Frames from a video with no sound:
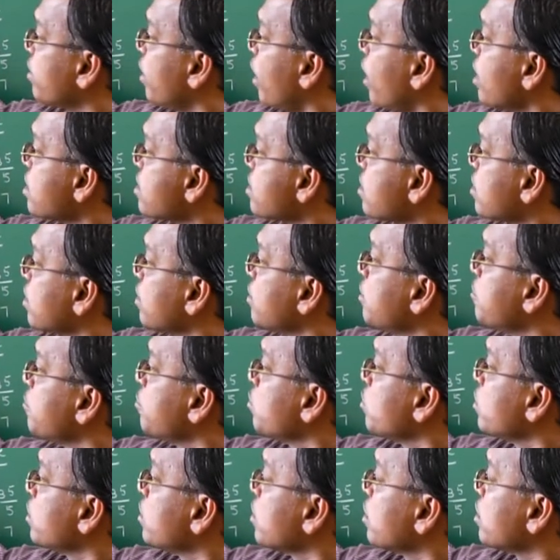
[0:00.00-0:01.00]
they ask.
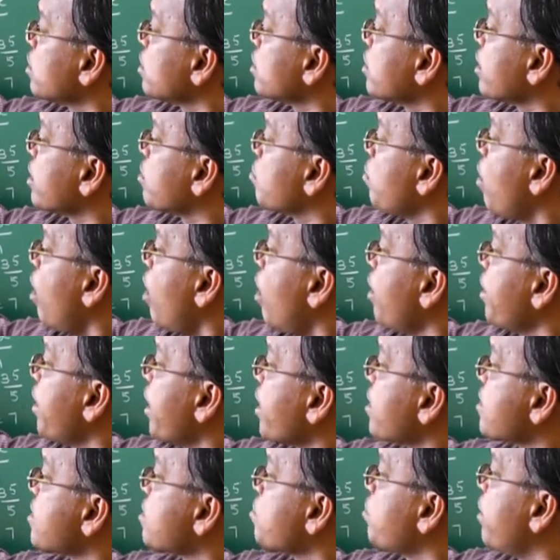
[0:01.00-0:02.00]
Sigma
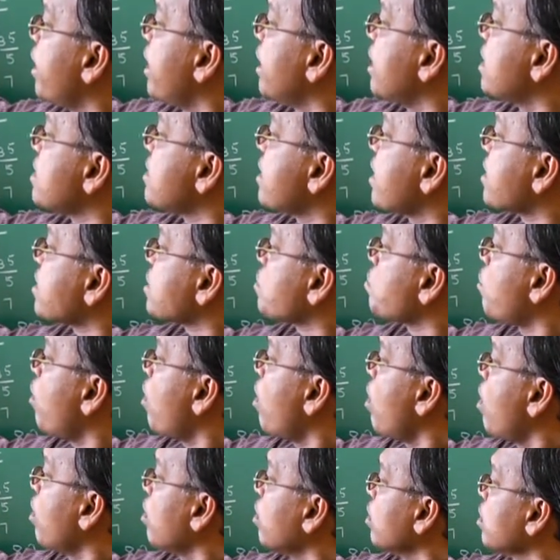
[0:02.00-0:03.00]
x minus x
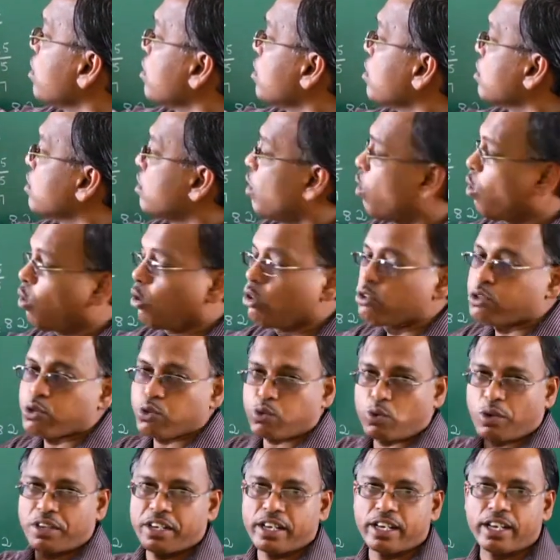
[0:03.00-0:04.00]
bar the whole
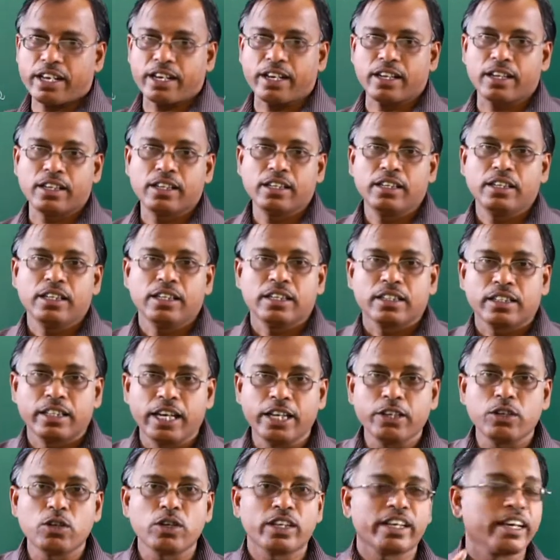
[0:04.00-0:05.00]
square.
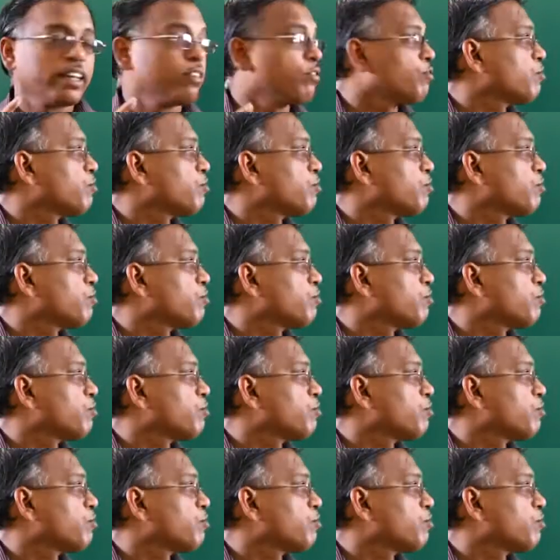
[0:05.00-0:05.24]
That you can